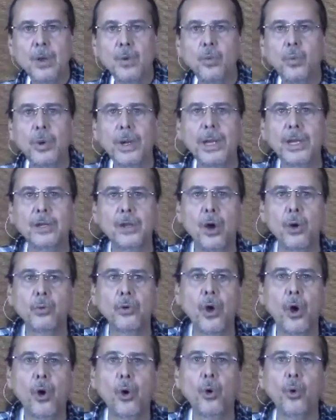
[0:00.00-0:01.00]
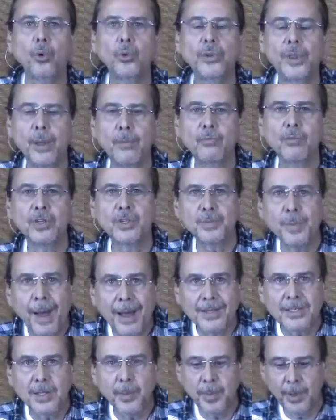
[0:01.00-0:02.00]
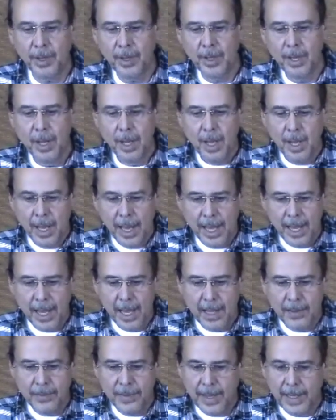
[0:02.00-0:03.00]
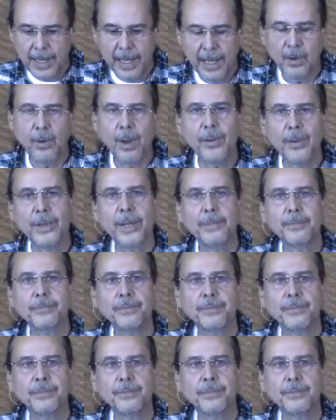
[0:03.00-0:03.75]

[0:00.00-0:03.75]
We don't hold them responsible and they get away with it.